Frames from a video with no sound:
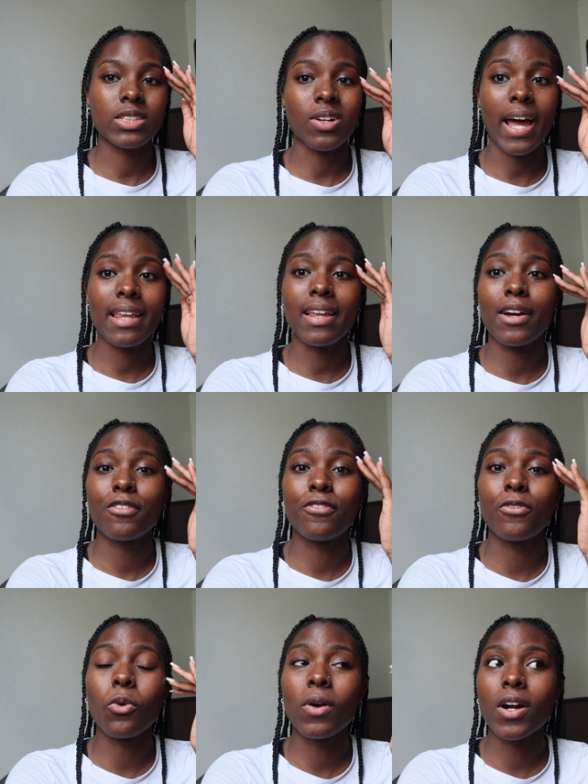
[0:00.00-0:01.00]
So I had like
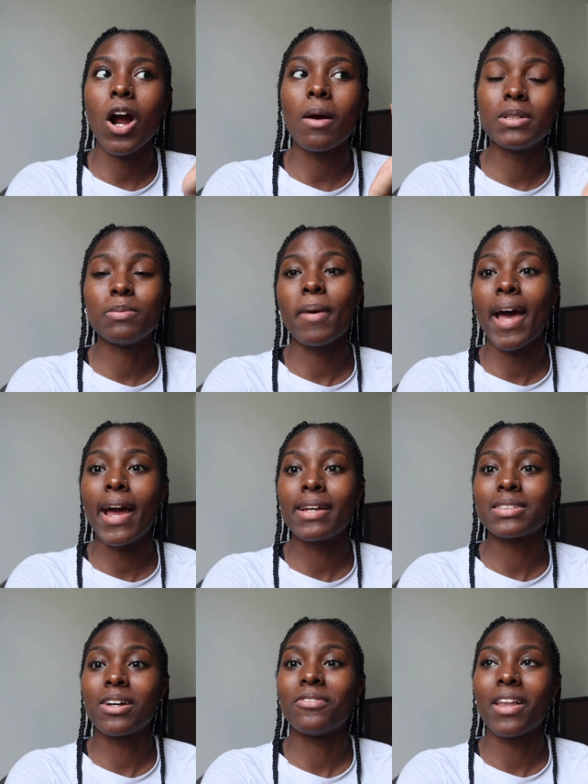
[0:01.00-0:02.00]
4 garbage
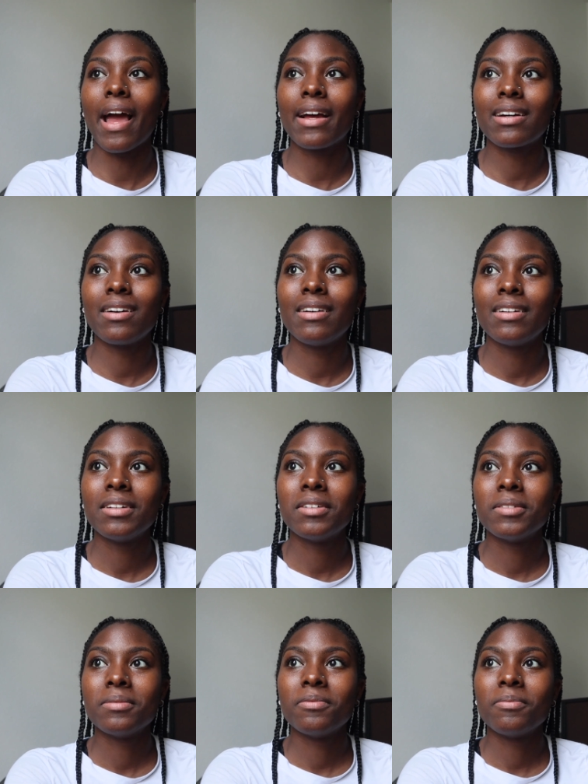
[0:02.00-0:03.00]
bags of like
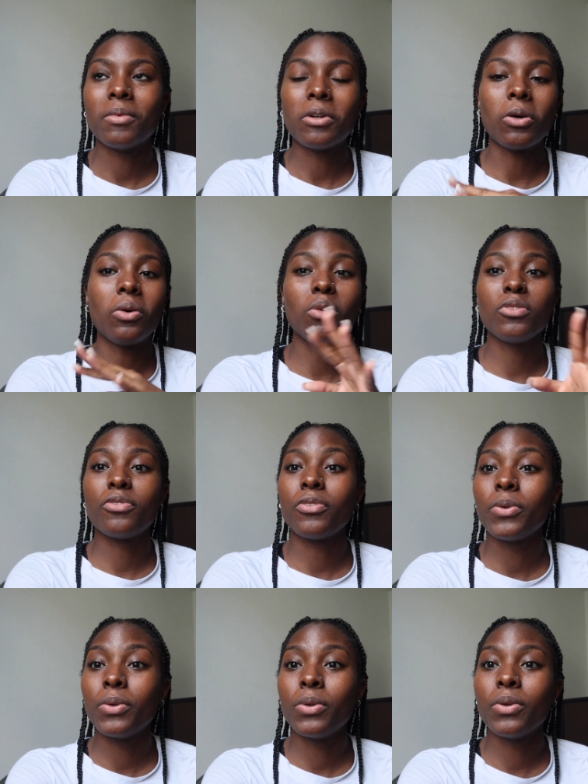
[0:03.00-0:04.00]
old
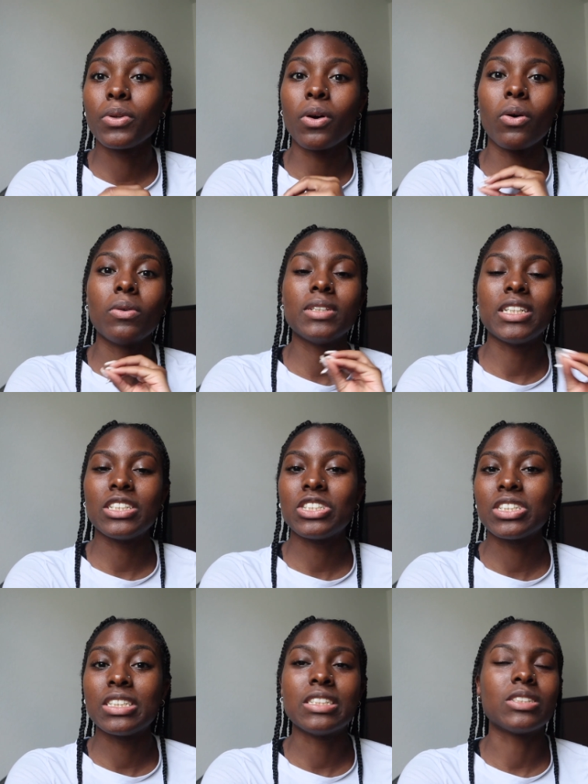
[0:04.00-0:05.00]
food, old
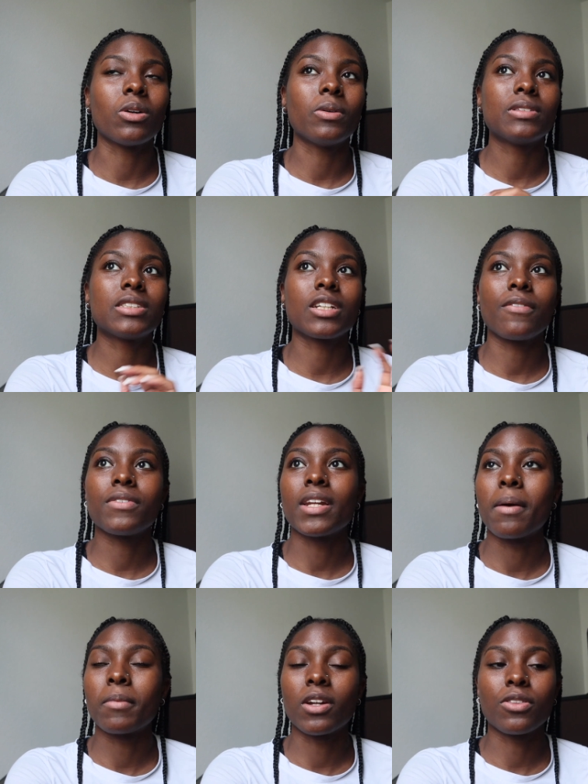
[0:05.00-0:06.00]
dishes, old stuff
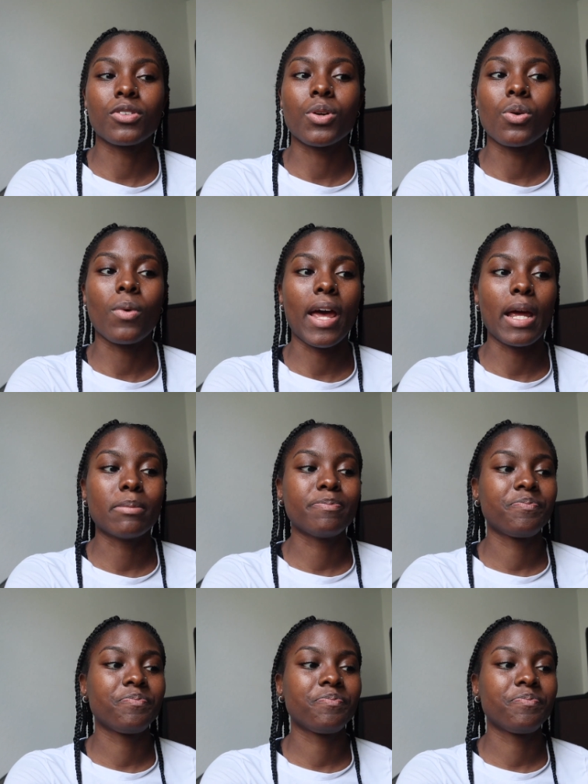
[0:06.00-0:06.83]
that I'm gonna throw away.